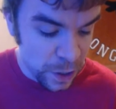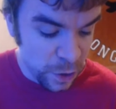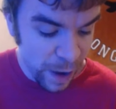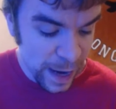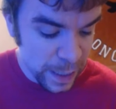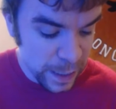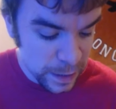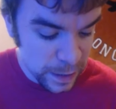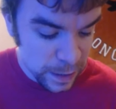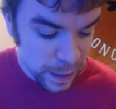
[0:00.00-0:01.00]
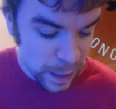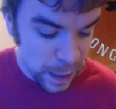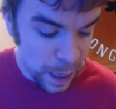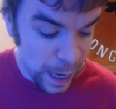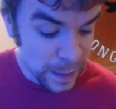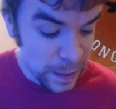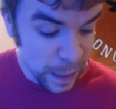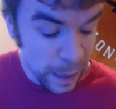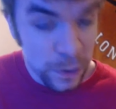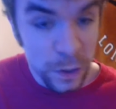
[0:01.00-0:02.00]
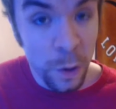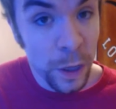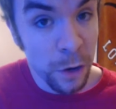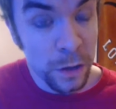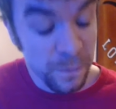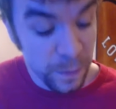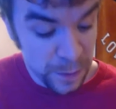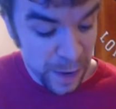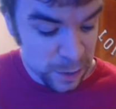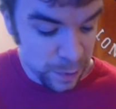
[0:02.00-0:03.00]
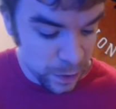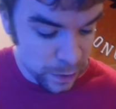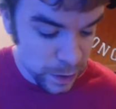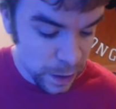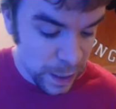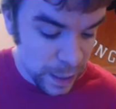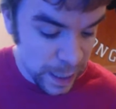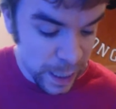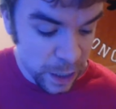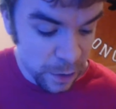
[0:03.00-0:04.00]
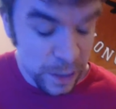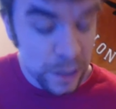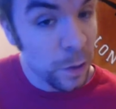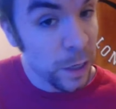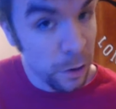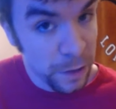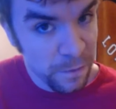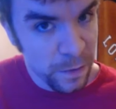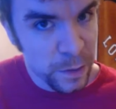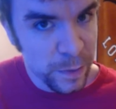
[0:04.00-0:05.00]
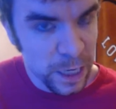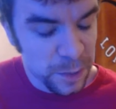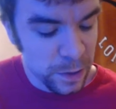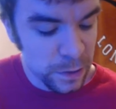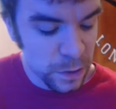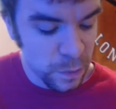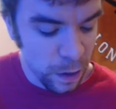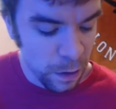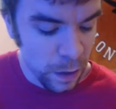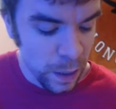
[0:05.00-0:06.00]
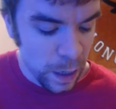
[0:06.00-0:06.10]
Gradius, Ice Climbers, only heard them from Smash Brothers. Kid Icarus, only heard them from Smash Brothers as well.